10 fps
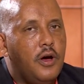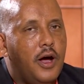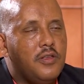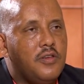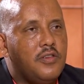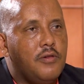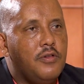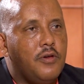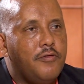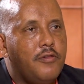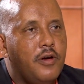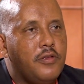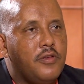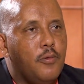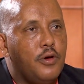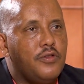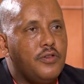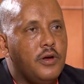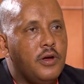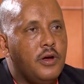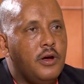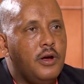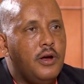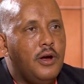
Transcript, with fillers: at the service of uh, someone's uh,